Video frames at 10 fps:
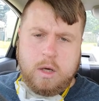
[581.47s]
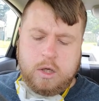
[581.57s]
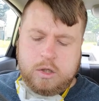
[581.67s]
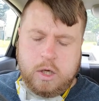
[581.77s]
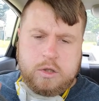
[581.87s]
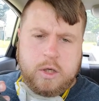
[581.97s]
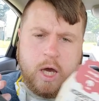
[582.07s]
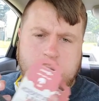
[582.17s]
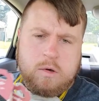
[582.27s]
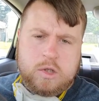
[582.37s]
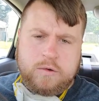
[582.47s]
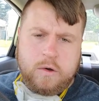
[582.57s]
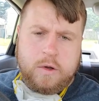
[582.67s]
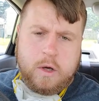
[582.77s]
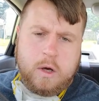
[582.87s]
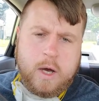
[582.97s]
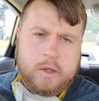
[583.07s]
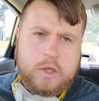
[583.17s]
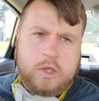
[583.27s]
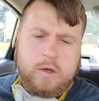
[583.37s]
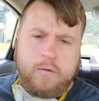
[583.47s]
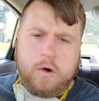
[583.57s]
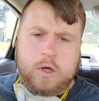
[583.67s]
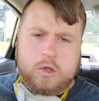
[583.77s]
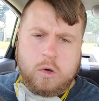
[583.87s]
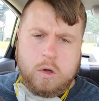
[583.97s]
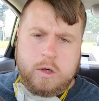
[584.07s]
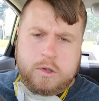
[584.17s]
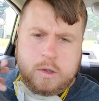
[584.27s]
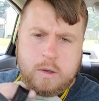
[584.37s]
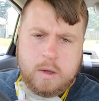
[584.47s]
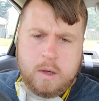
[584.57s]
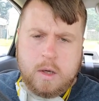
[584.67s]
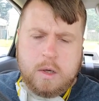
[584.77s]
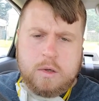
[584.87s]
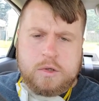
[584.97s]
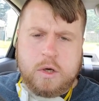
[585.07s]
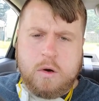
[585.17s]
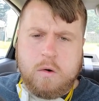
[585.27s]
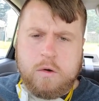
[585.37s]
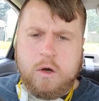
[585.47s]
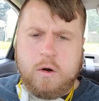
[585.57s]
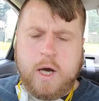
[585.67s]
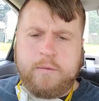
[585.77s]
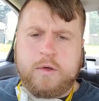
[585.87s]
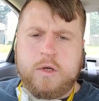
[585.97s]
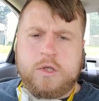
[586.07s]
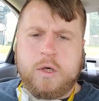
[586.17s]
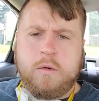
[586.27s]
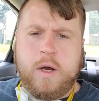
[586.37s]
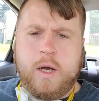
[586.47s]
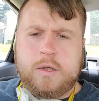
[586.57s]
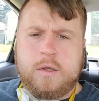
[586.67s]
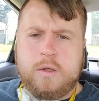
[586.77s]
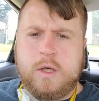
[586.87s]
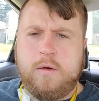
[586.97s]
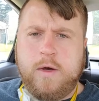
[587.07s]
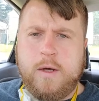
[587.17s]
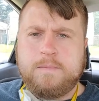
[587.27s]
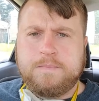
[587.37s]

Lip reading: extension cables for the N64 controllers, so you don't have to sit right next to the TV.